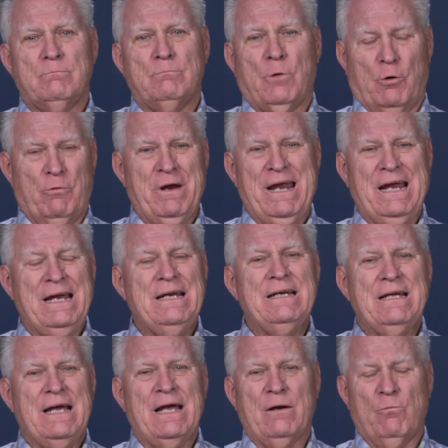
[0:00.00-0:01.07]
Marine
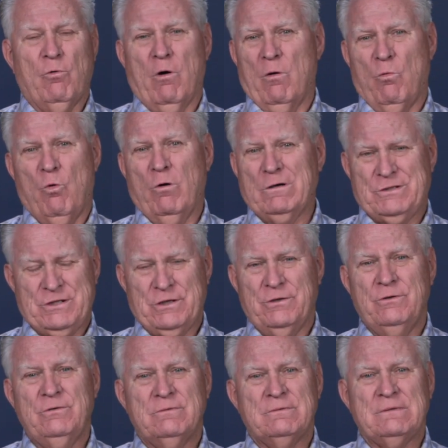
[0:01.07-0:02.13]
in World War
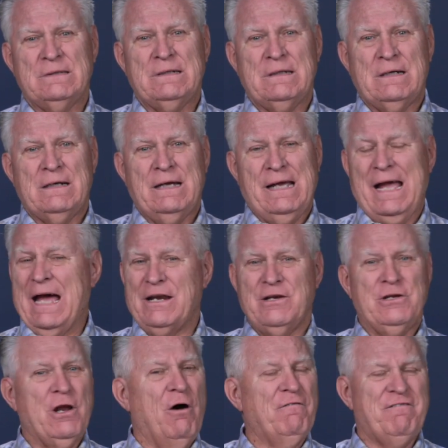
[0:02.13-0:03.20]
II. He had
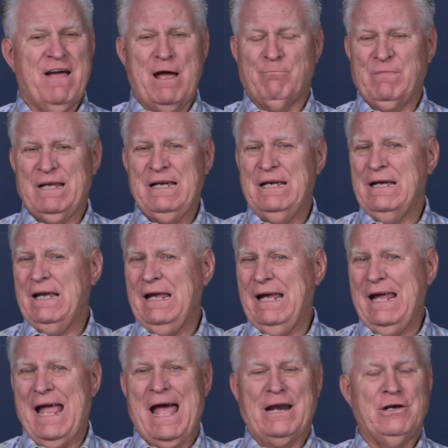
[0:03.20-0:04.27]
no family.
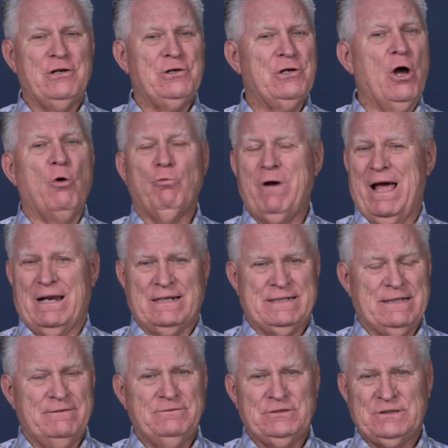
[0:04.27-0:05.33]
He had no
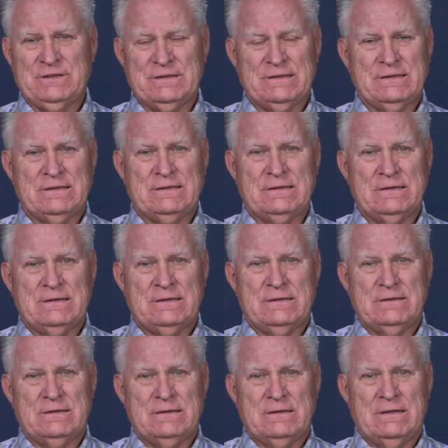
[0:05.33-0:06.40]
relatives.
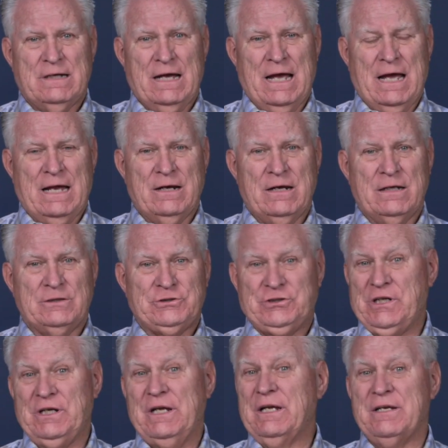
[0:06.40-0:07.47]
And
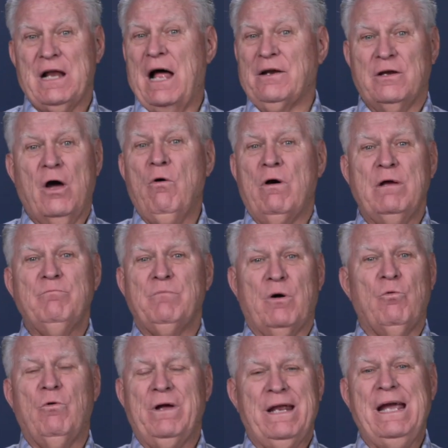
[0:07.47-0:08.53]
she did not know it,
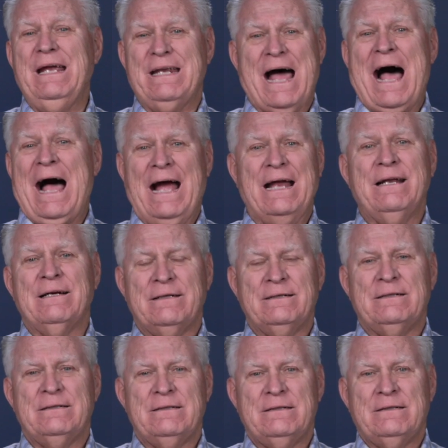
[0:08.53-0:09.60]
but when he died,
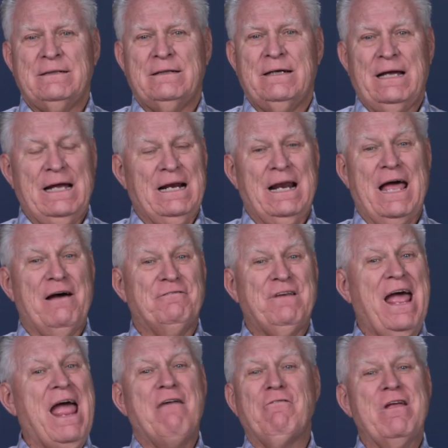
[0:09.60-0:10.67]
he left
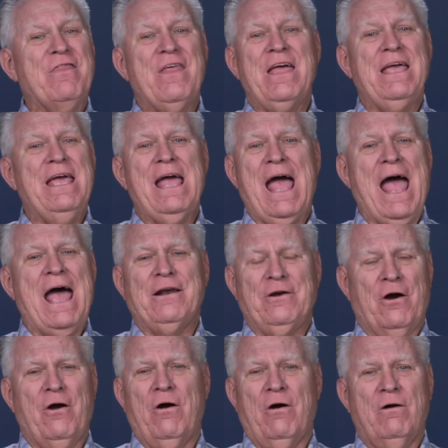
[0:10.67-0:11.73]
everything he had
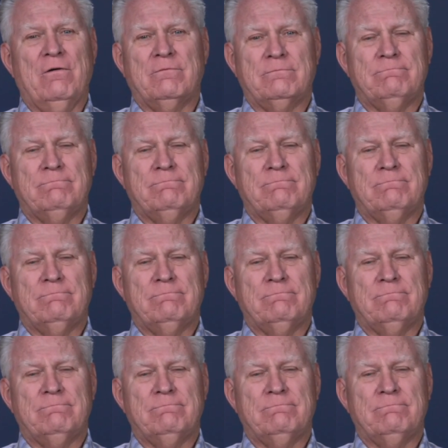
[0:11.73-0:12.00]
to her.